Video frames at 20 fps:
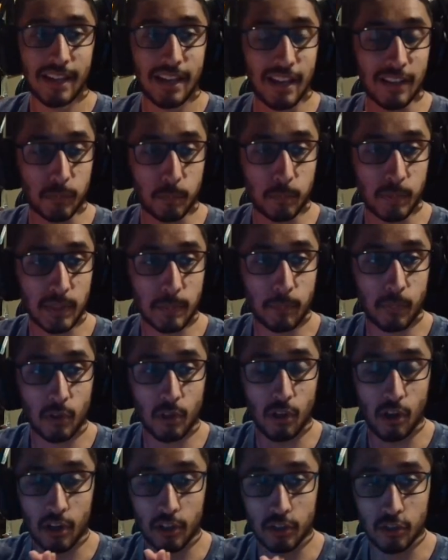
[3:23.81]
as people
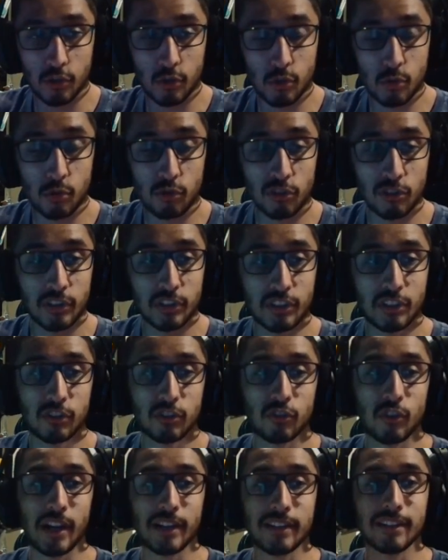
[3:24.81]
are usually
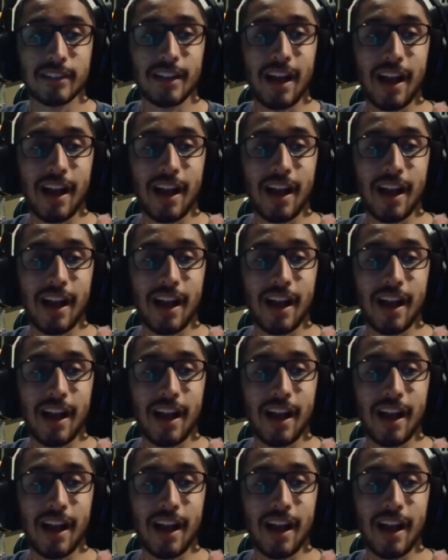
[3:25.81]
distracted